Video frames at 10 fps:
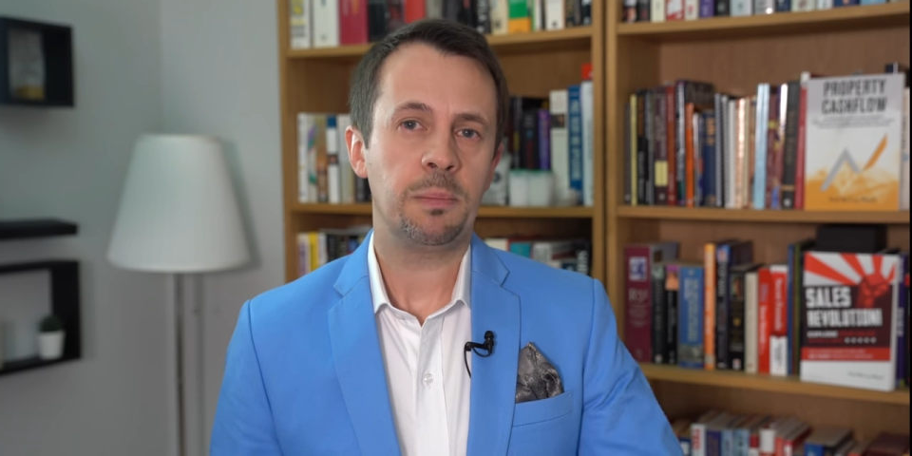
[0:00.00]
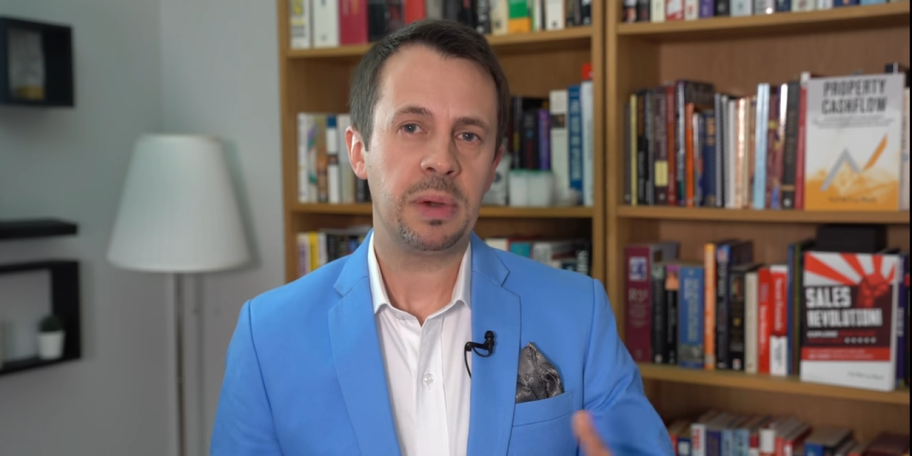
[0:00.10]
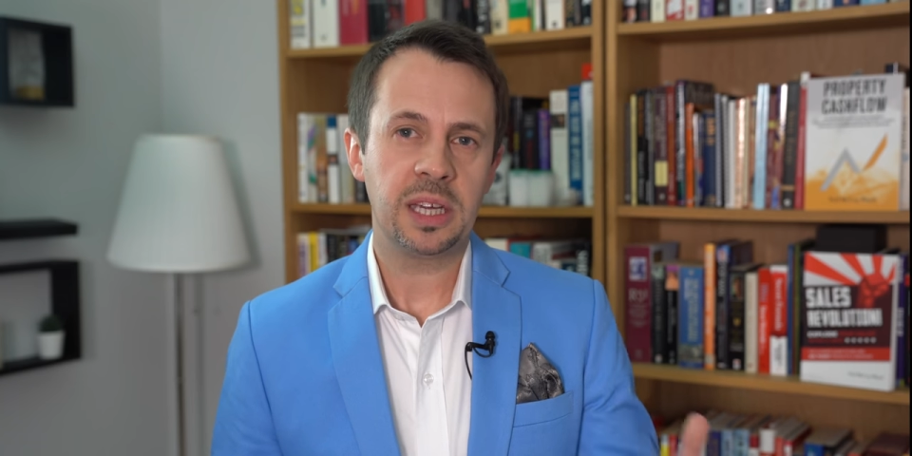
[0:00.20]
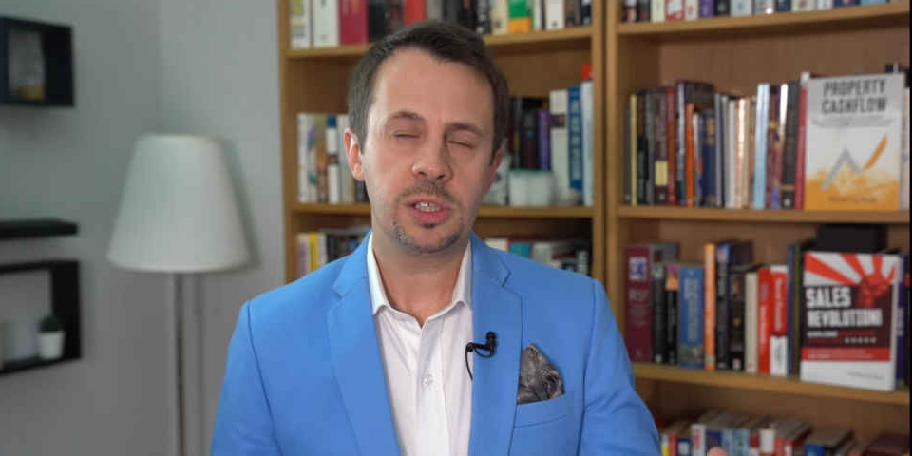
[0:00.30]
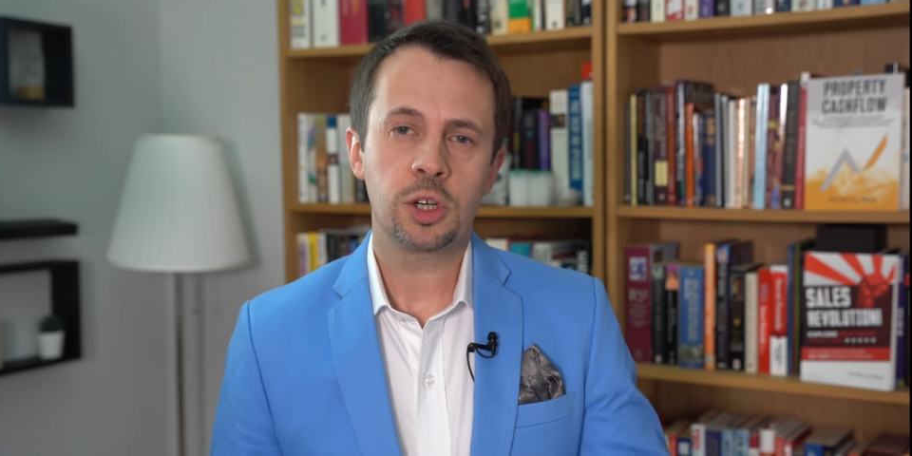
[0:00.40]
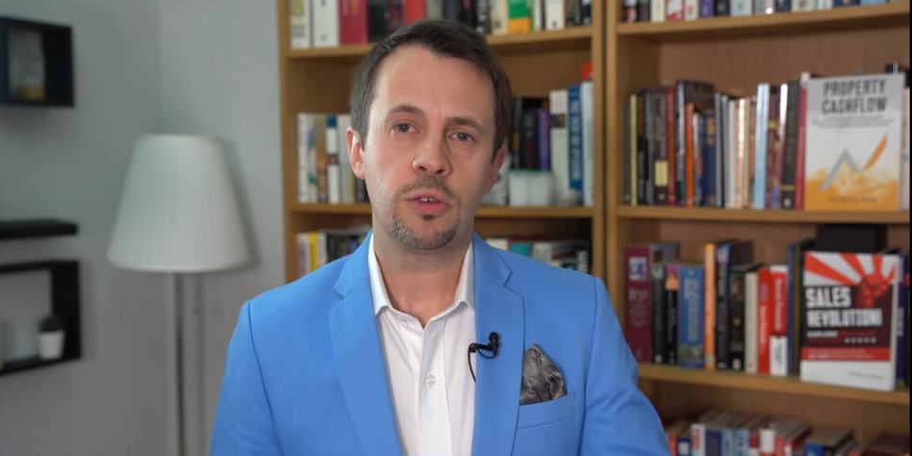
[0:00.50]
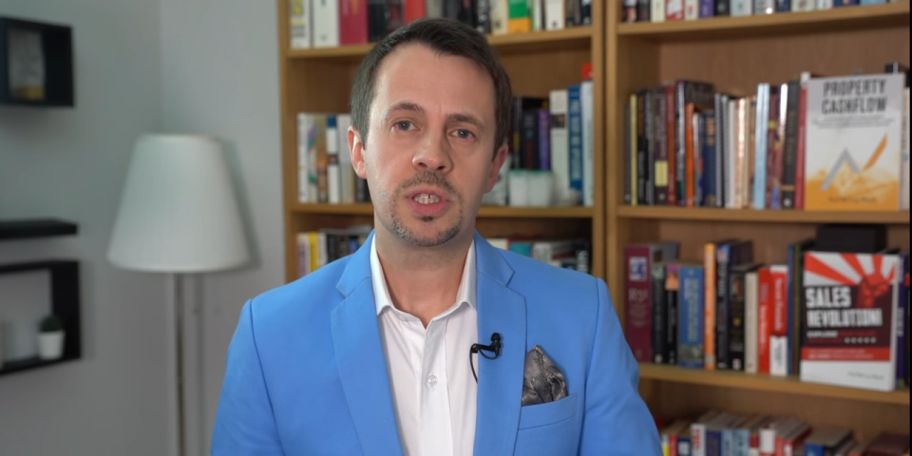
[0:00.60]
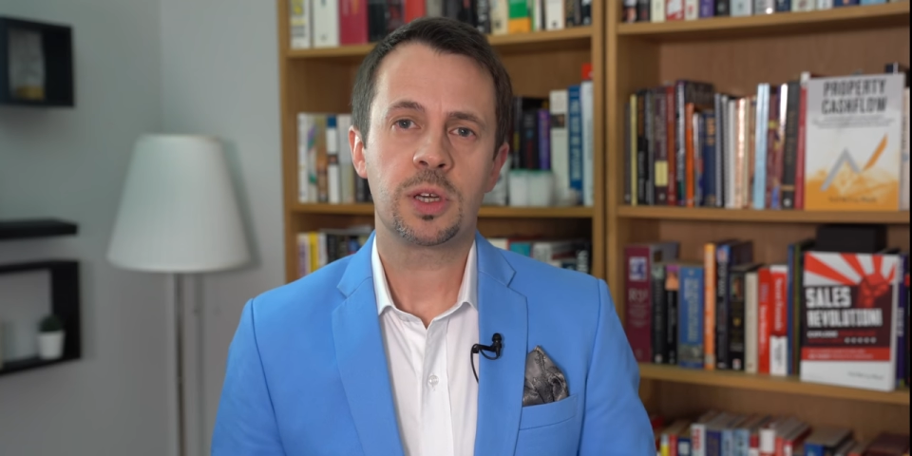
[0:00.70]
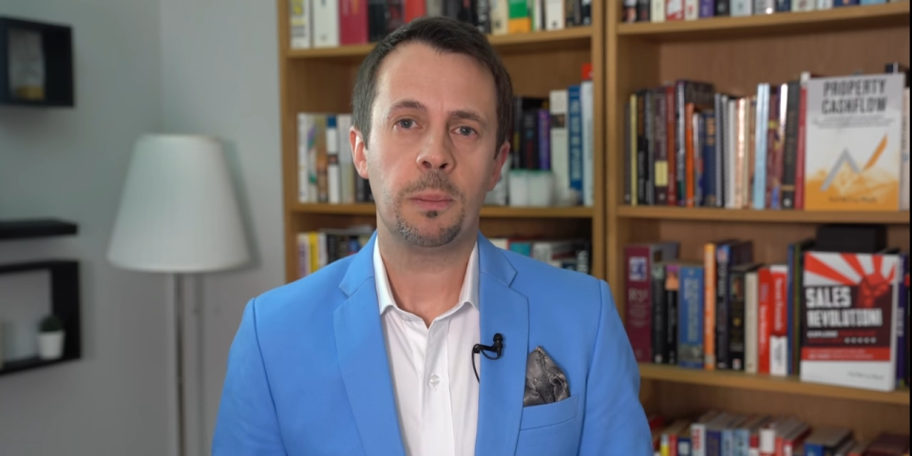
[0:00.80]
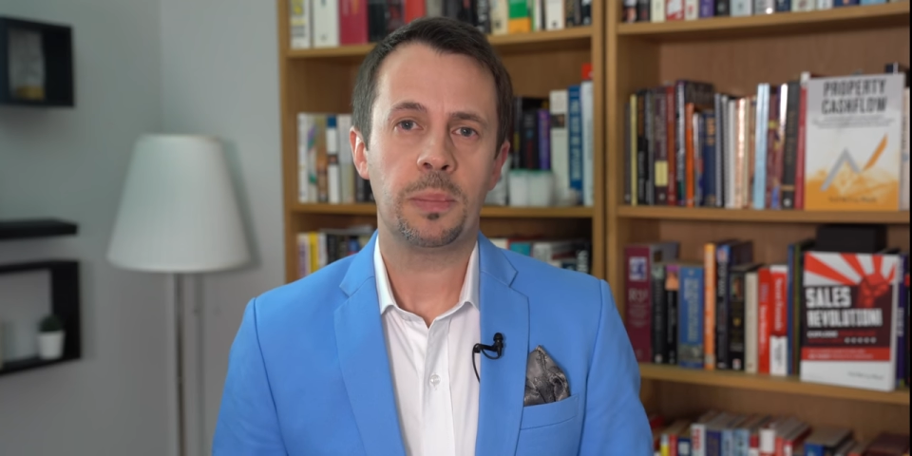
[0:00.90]
big
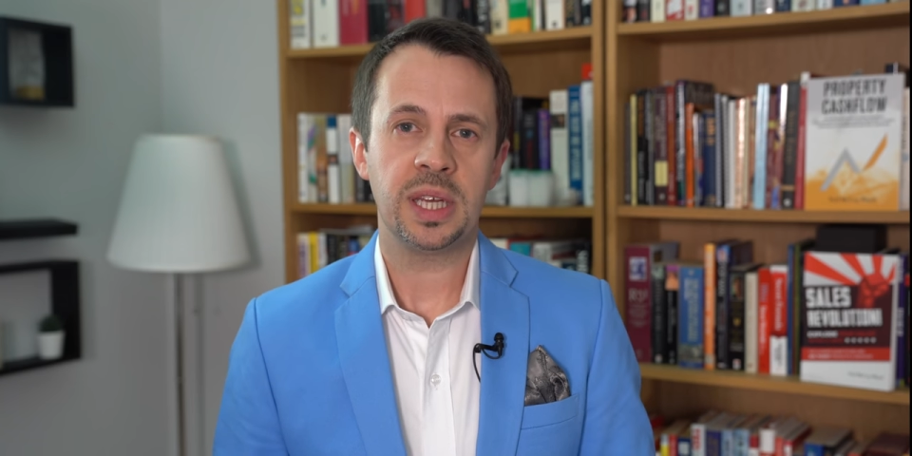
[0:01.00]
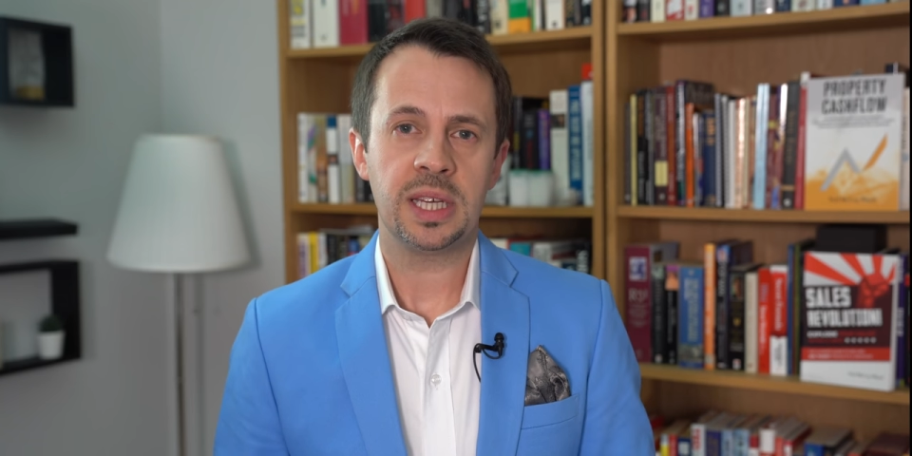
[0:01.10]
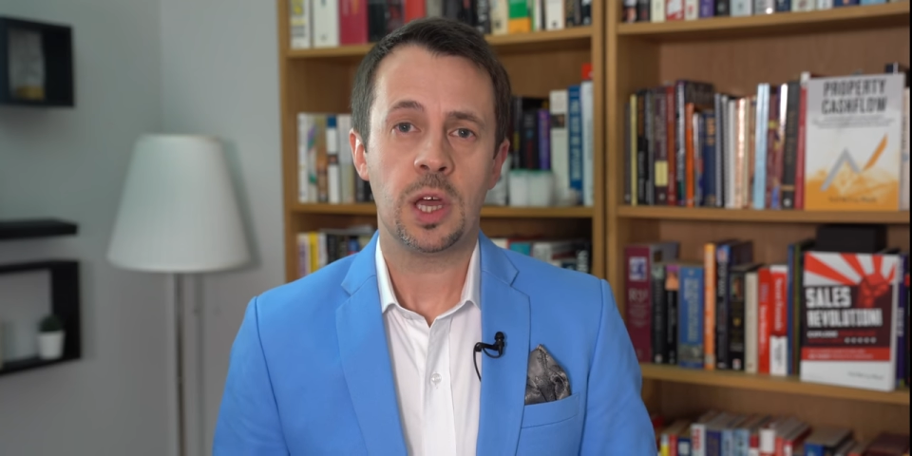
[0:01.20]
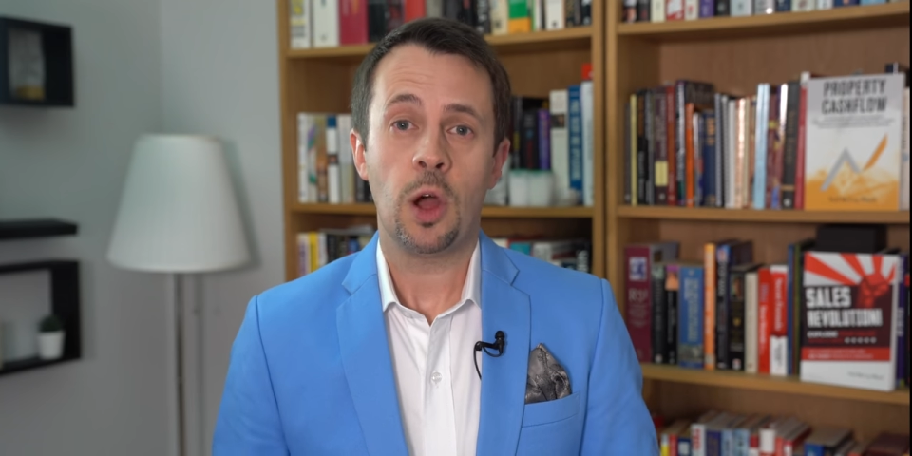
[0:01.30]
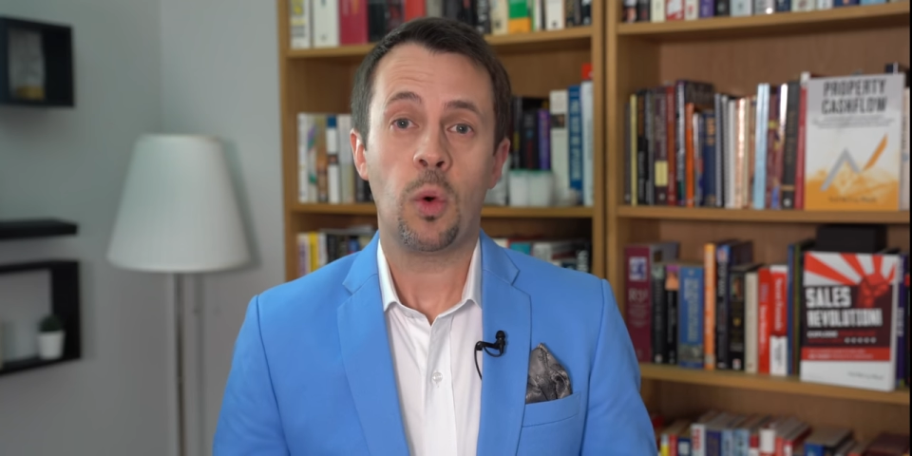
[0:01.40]
insurance companies